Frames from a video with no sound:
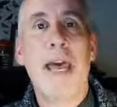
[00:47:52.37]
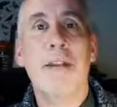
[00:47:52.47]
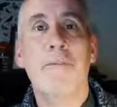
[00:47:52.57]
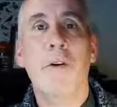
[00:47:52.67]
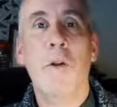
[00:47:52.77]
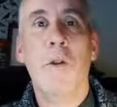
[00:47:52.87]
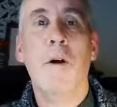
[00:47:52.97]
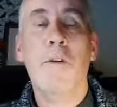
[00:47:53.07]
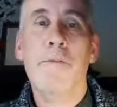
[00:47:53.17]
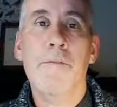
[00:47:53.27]
bed full
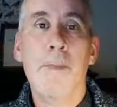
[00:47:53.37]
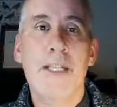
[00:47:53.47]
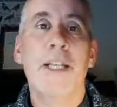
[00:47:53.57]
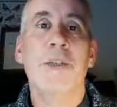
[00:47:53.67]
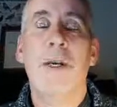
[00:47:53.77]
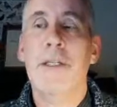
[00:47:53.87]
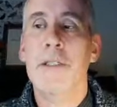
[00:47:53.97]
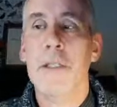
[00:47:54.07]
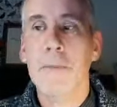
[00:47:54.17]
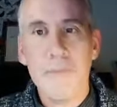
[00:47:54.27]
of potato
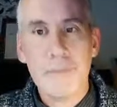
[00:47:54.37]
onions.